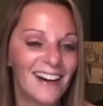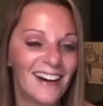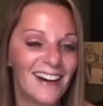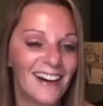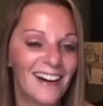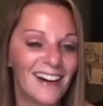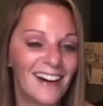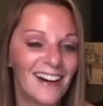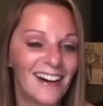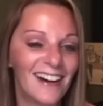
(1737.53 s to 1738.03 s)

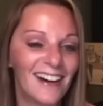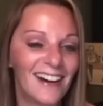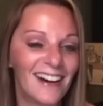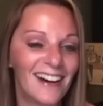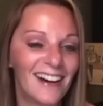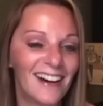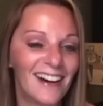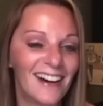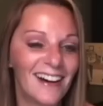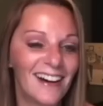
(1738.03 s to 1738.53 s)

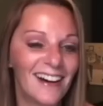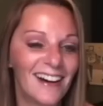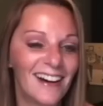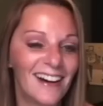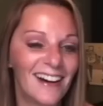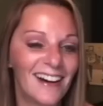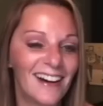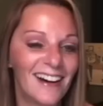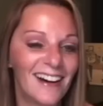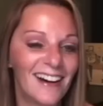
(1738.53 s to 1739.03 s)

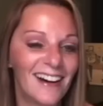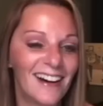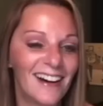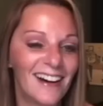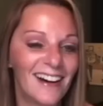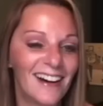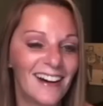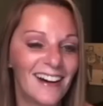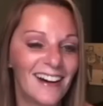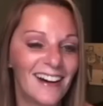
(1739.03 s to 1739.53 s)

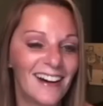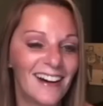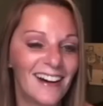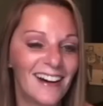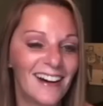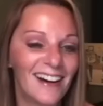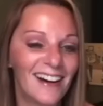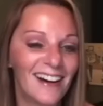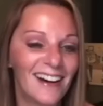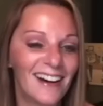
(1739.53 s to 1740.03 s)

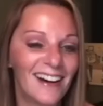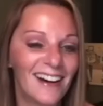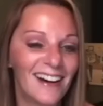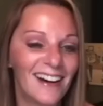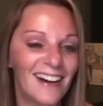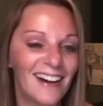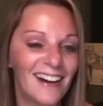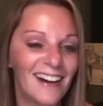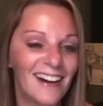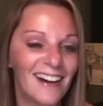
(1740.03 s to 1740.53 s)

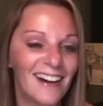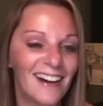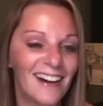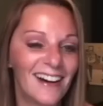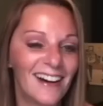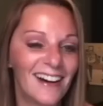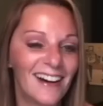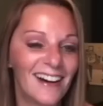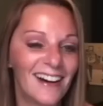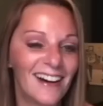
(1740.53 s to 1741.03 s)

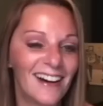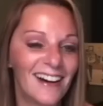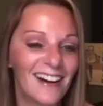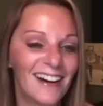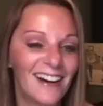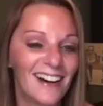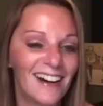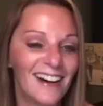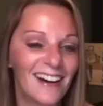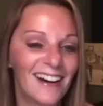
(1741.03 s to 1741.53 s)

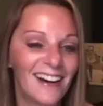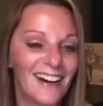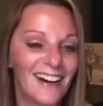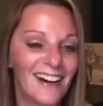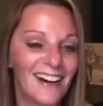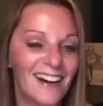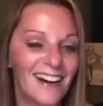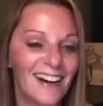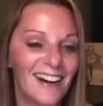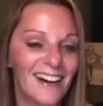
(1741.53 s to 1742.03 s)

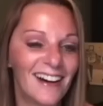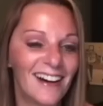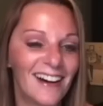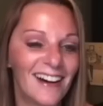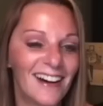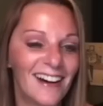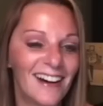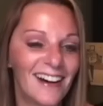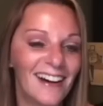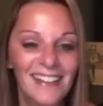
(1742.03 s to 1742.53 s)

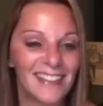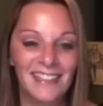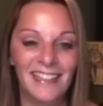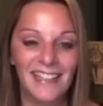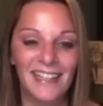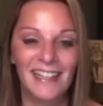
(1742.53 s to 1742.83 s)
No words are spoken by the person on screen.